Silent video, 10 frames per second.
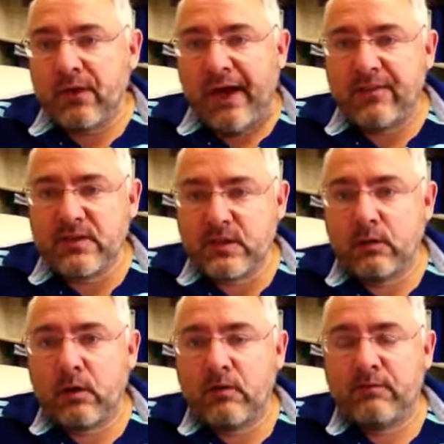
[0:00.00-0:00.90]
that there's a
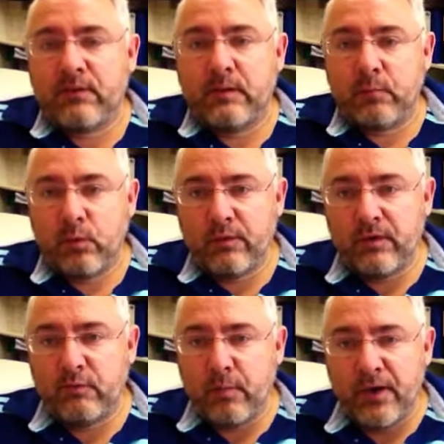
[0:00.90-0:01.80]
lot of important
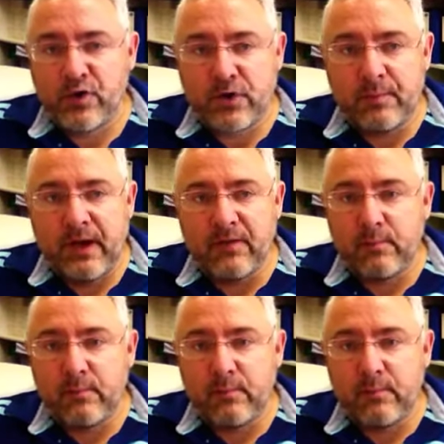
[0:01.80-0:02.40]
information about